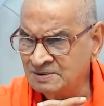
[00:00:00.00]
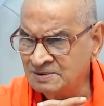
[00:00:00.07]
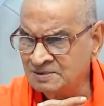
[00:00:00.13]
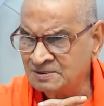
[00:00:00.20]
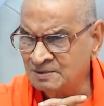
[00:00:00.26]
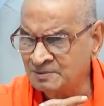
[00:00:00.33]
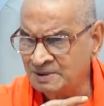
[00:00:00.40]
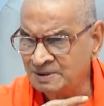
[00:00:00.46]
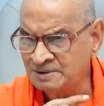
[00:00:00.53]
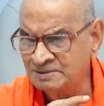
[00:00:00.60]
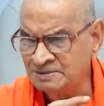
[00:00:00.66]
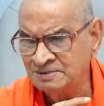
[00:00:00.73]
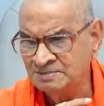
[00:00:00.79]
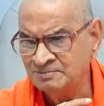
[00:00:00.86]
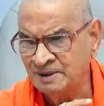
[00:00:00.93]

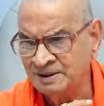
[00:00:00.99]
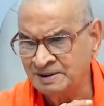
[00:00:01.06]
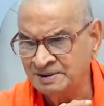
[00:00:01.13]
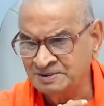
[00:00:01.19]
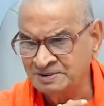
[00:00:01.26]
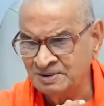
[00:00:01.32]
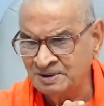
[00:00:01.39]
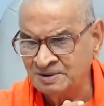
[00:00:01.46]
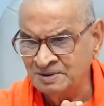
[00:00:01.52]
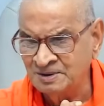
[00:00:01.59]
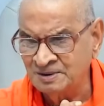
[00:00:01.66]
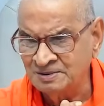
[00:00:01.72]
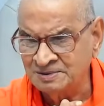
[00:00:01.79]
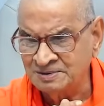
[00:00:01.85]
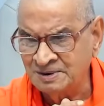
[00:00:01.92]
Somebody's mic is not
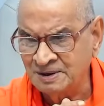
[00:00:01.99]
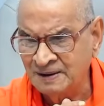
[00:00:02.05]
closed.